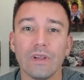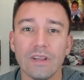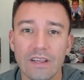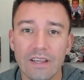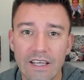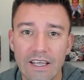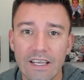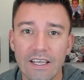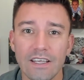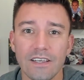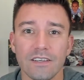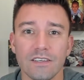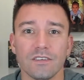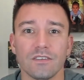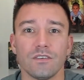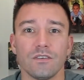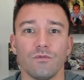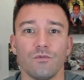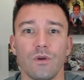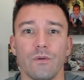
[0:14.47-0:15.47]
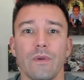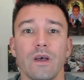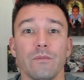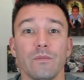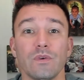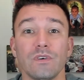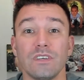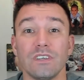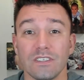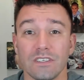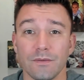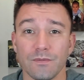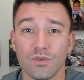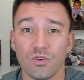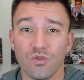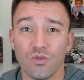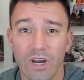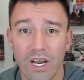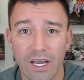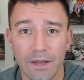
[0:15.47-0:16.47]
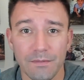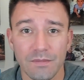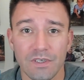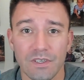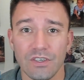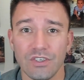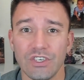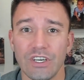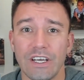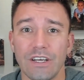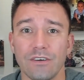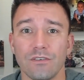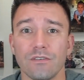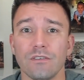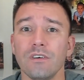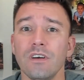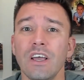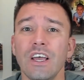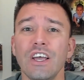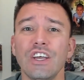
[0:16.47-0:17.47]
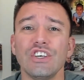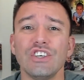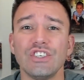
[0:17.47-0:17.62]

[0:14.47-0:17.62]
please remember to subscribe to the channel,